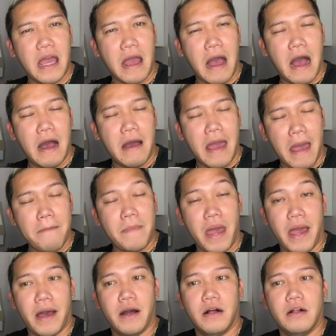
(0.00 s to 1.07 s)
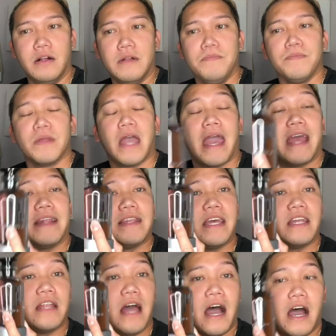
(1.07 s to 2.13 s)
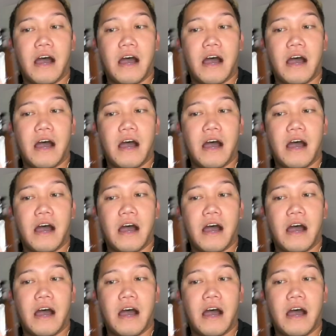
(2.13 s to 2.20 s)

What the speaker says: ml. And then